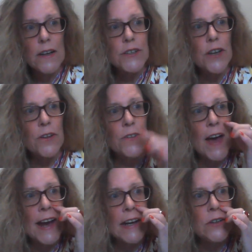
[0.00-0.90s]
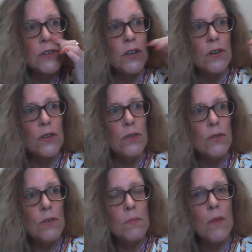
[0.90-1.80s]
So they
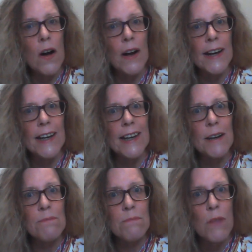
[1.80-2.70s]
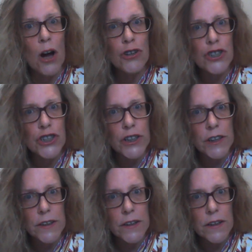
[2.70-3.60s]
knew my
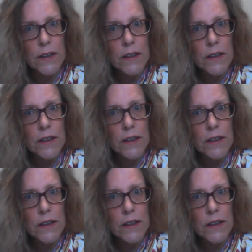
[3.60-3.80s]
emotion,